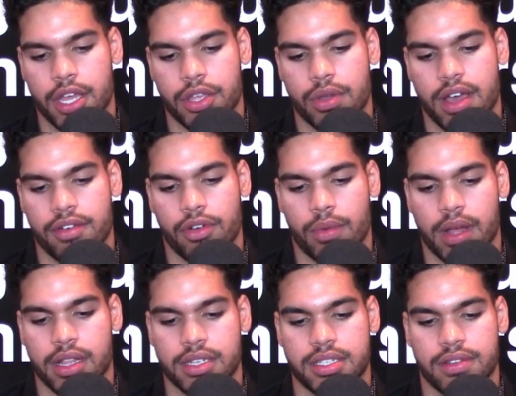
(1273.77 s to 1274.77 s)
you have a
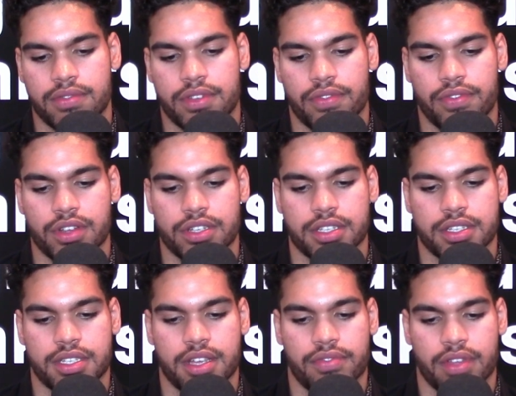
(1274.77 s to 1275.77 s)
relative
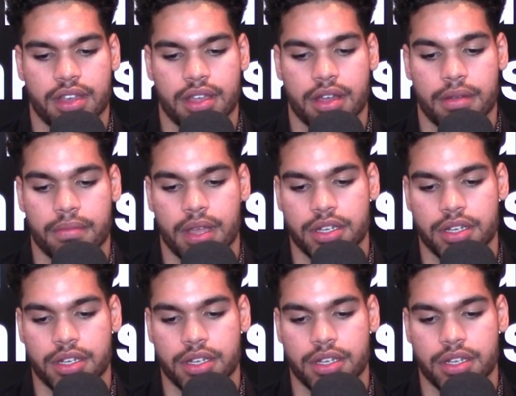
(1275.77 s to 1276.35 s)
deficiency of income,